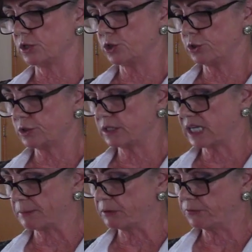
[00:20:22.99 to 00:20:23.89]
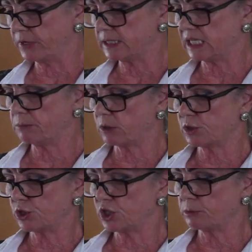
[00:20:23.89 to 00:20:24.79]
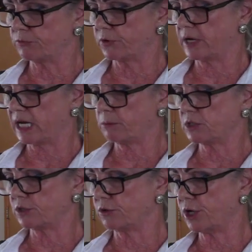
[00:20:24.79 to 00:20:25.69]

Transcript: Choose the type of fencing most suitable for the animals that are